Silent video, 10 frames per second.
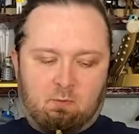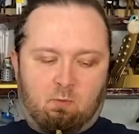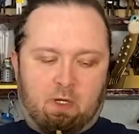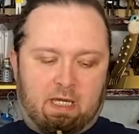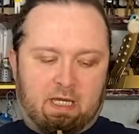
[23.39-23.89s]

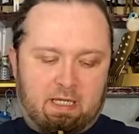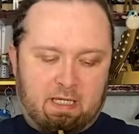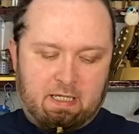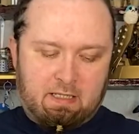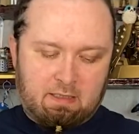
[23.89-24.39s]

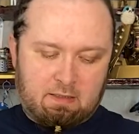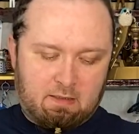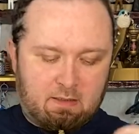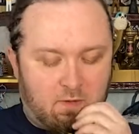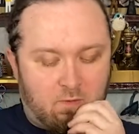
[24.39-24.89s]
We
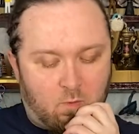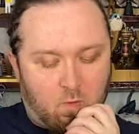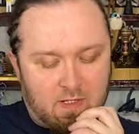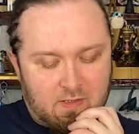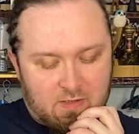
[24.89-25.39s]

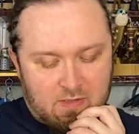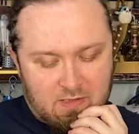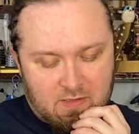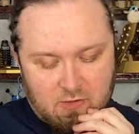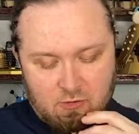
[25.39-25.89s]

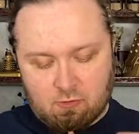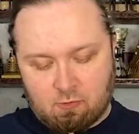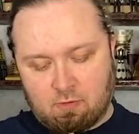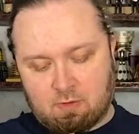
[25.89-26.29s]
wanted to